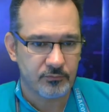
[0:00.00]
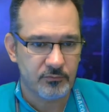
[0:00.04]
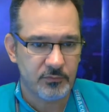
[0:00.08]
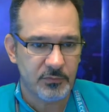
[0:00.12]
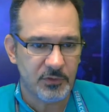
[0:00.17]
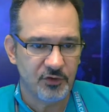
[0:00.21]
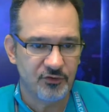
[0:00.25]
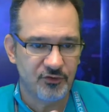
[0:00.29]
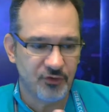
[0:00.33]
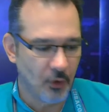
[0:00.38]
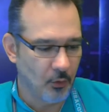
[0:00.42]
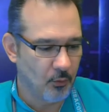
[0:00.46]

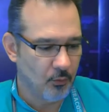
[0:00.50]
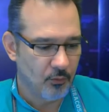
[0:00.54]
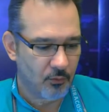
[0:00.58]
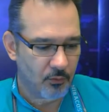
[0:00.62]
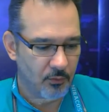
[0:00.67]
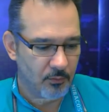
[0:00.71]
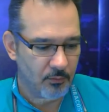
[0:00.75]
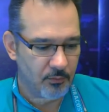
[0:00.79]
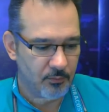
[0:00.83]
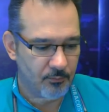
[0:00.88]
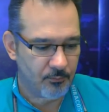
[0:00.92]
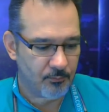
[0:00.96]
So
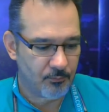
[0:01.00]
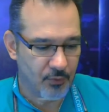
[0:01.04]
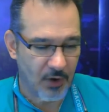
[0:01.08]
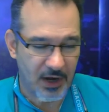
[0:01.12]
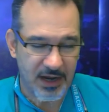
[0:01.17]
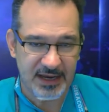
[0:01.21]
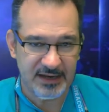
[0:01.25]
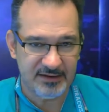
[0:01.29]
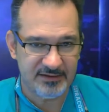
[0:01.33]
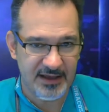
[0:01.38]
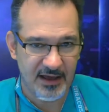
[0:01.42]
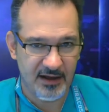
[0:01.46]
break
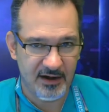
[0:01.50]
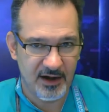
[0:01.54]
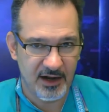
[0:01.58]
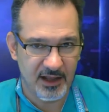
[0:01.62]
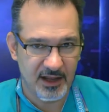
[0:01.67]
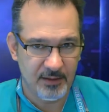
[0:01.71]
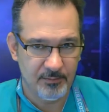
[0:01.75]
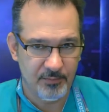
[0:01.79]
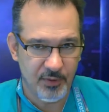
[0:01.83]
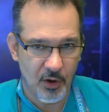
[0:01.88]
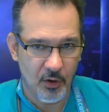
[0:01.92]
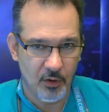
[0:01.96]
it down into
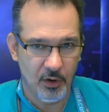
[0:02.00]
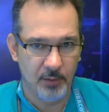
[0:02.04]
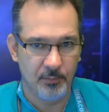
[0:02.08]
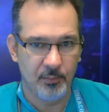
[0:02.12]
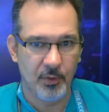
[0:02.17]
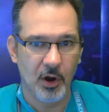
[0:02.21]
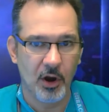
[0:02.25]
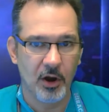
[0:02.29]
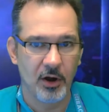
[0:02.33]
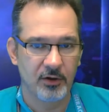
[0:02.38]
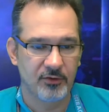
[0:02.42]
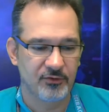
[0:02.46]
component
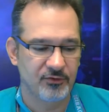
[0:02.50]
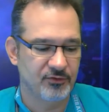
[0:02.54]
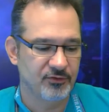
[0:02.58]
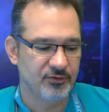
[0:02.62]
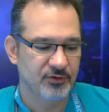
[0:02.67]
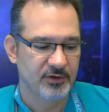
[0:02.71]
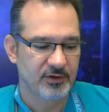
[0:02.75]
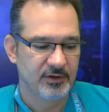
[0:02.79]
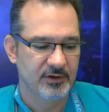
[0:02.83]
parts.